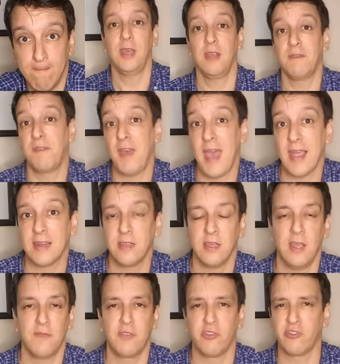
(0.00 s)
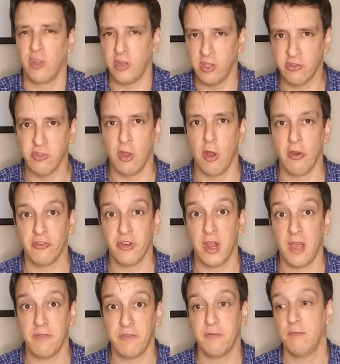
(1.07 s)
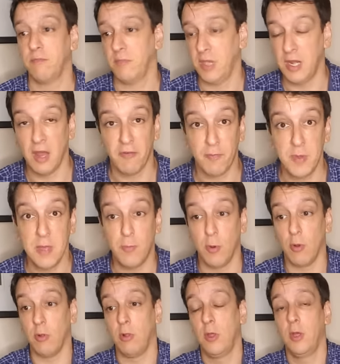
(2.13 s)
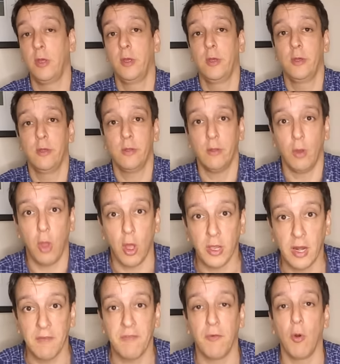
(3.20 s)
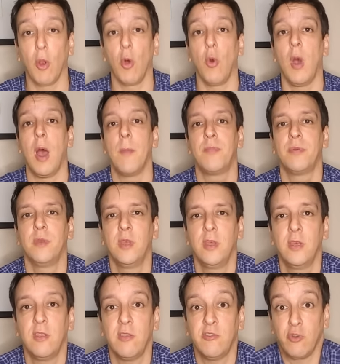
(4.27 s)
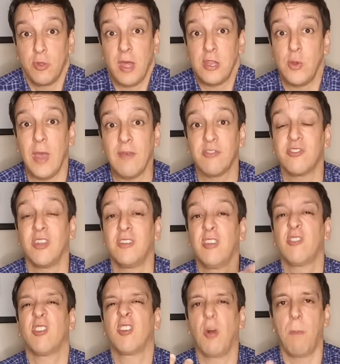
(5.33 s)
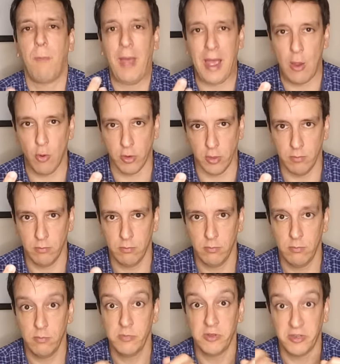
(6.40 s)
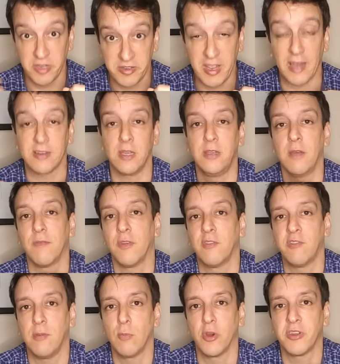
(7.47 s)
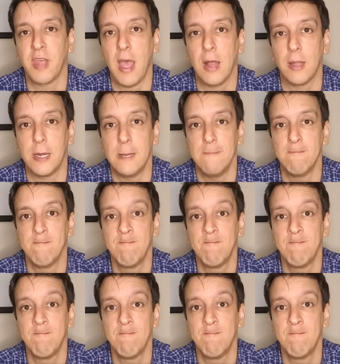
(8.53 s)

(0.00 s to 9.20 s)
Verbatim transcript: In fact, if the study is large enough, enough people, long enough follow-up, so that you have statistical power to detect a difference in mortality,